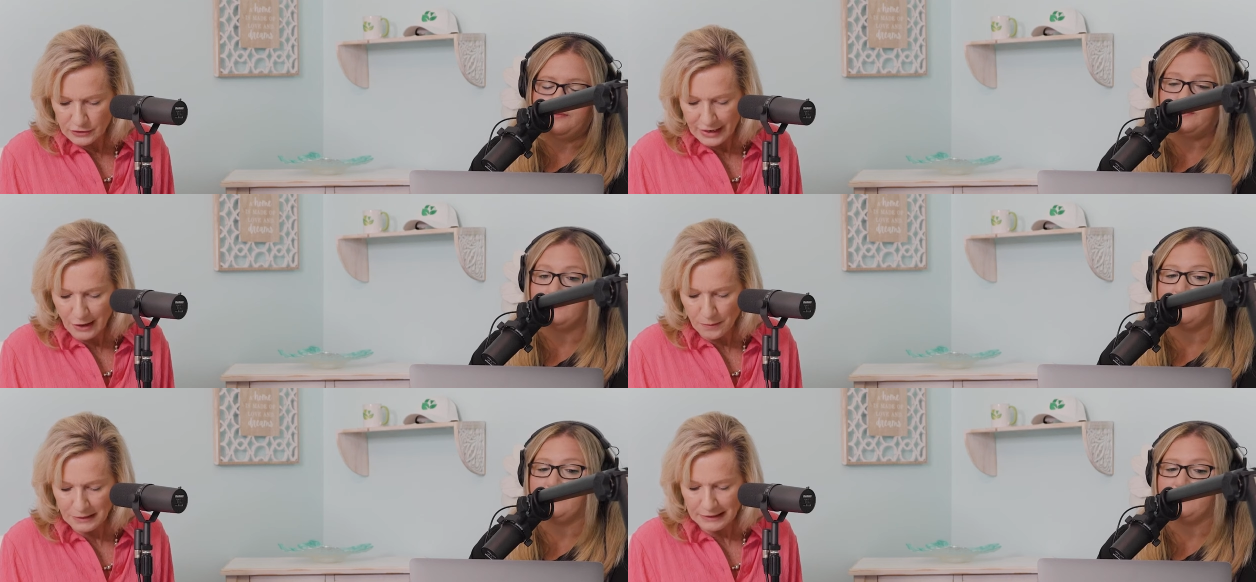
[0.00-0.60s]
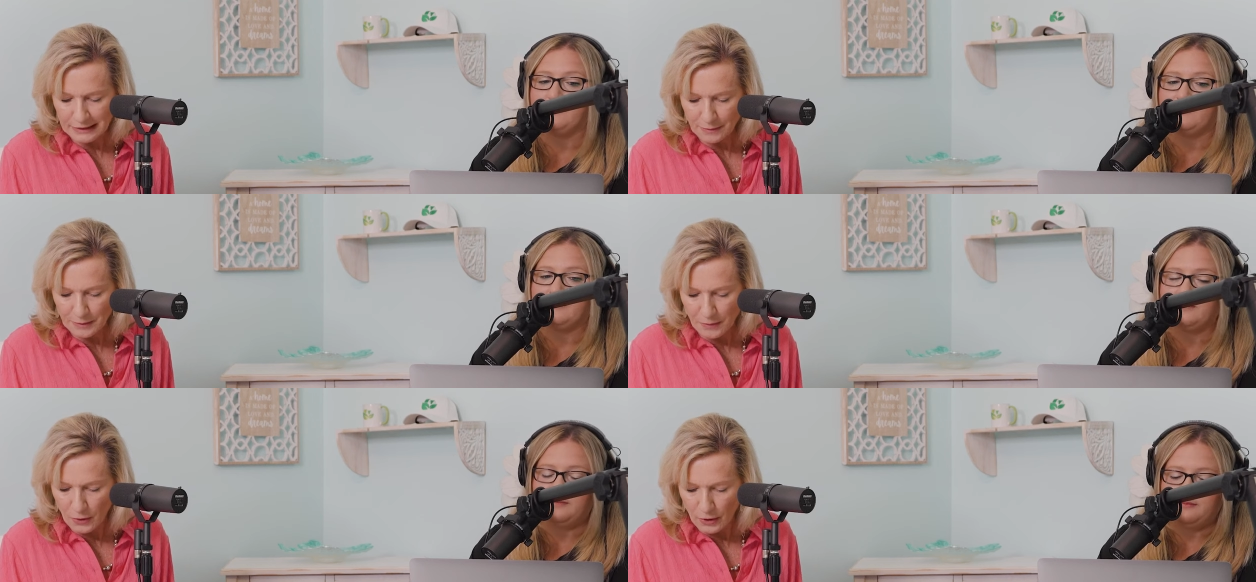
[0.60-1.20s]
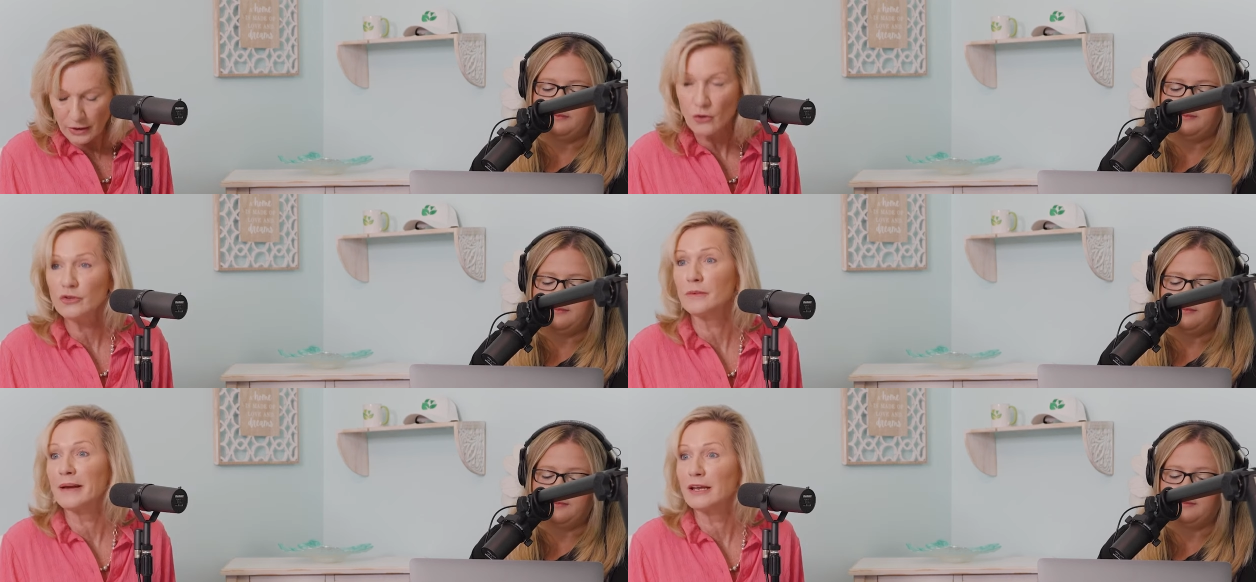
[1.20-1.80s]
Speaker 1: to help clean up the park.
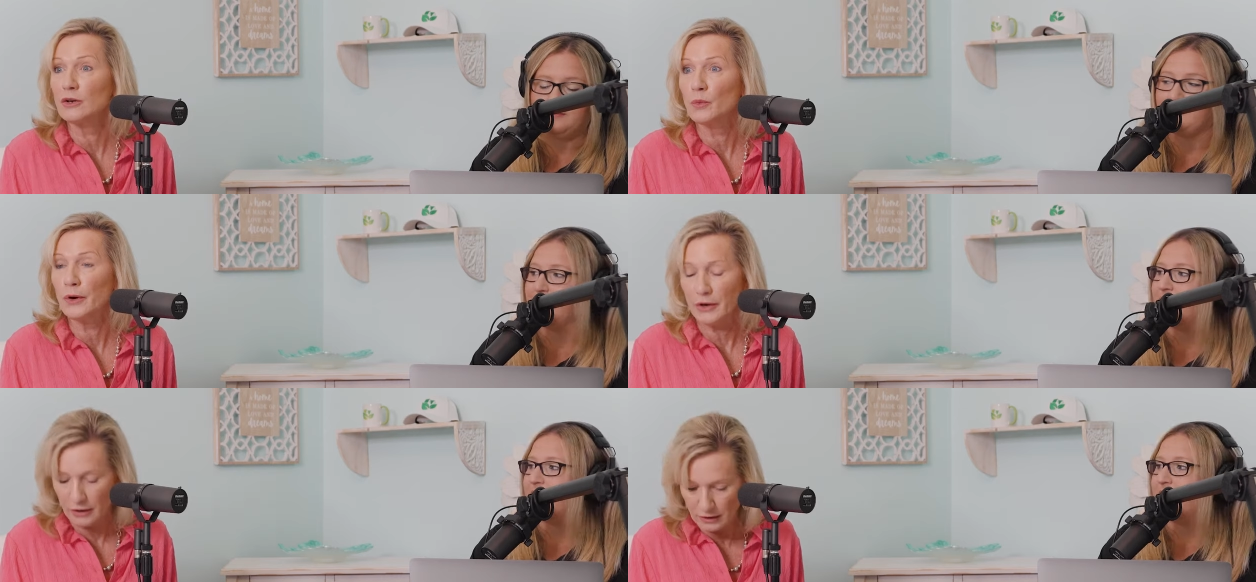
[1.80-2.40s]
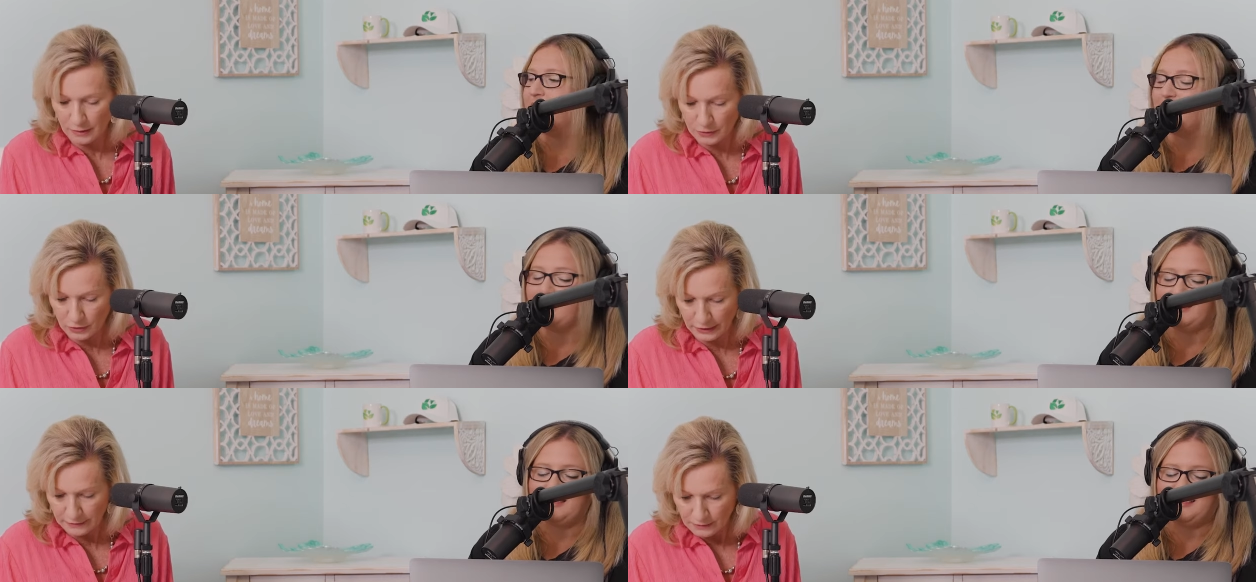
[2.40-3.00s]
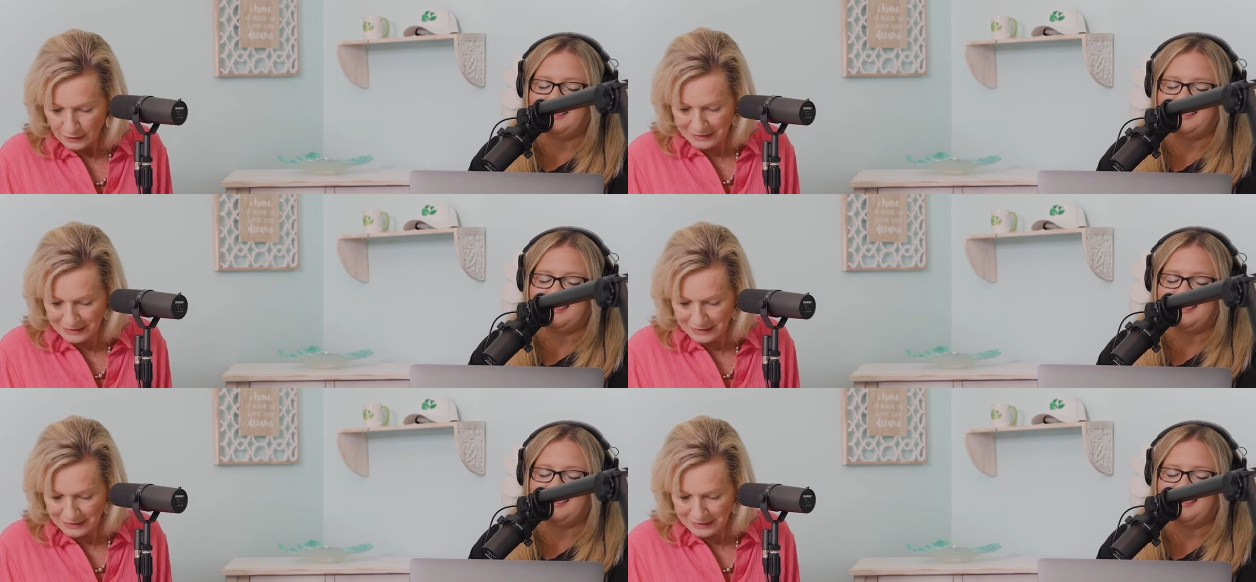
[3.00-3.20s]
Oh, so they're making you work. I'm sorry.